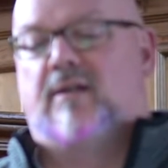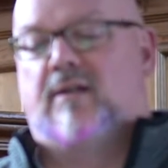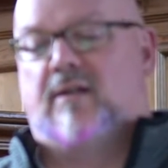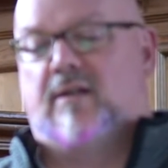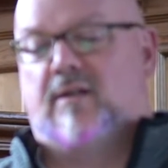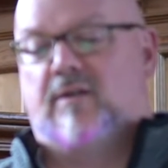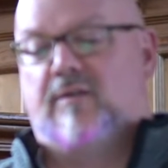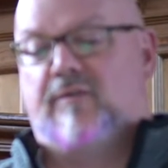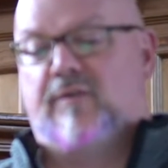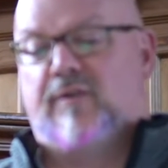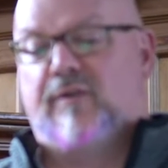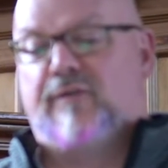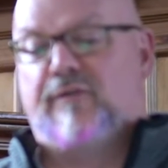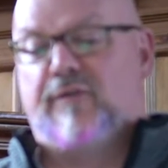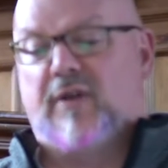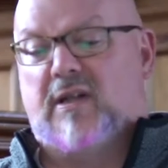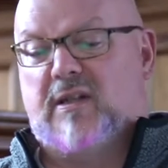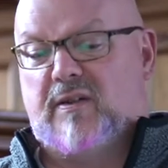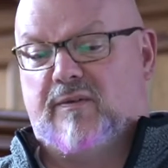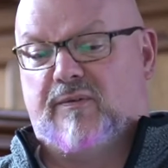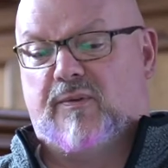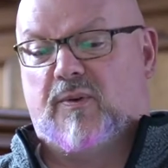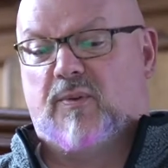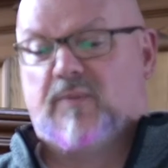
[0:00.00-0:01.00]
and of the
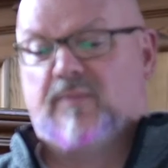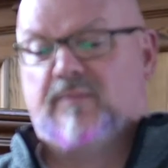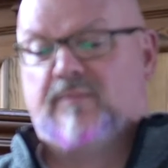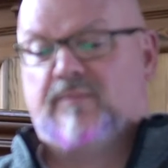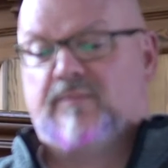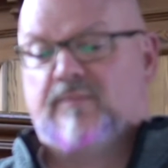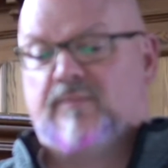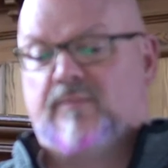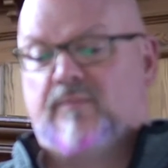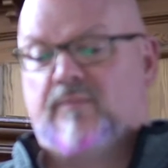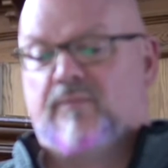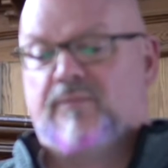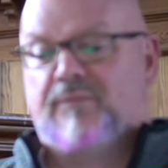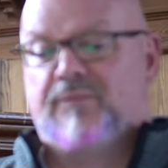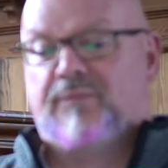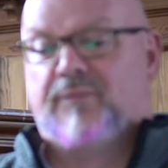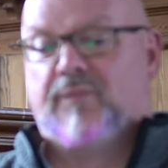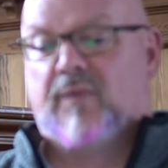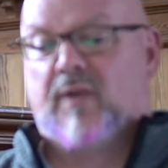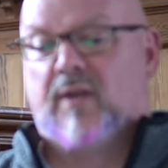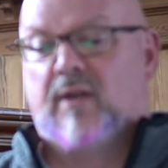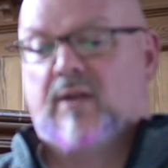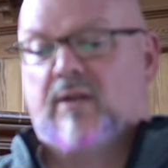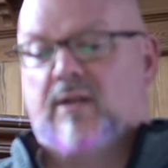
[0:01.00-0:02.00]
faithful.
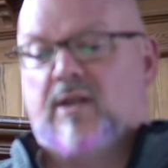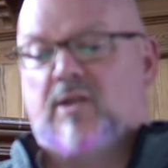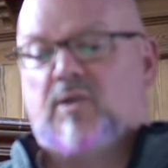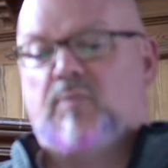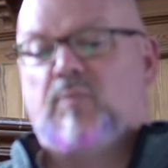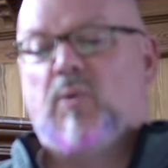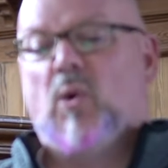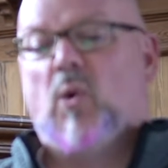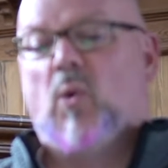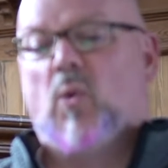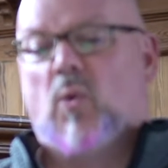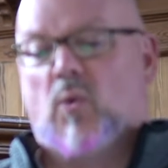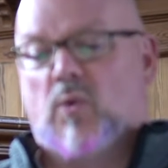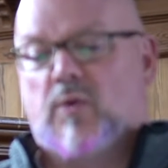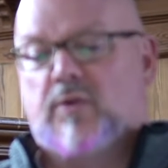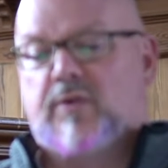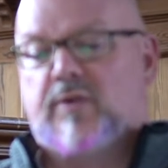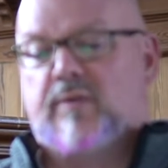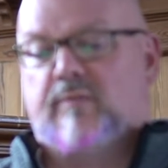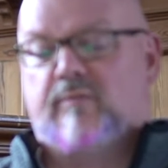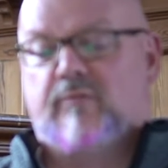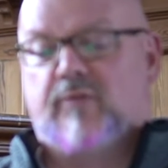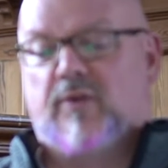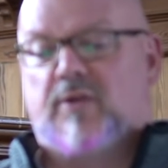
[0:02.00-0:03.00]
Let's pause,
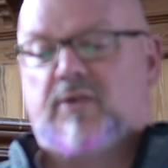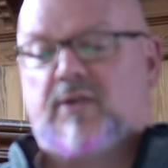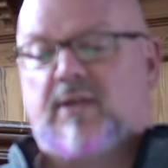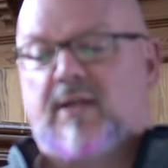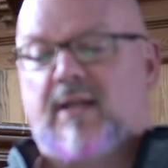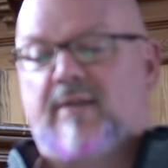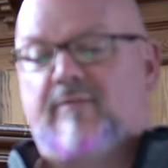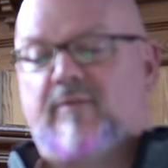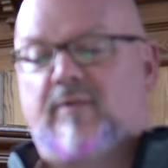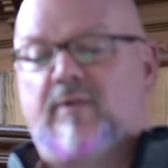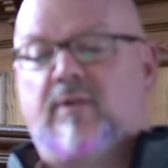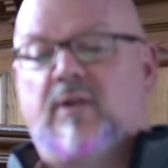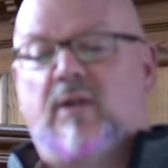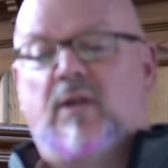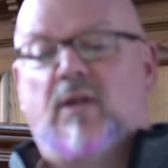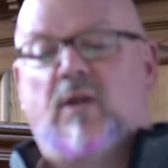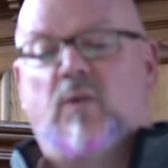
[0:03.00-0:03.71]
verse 11,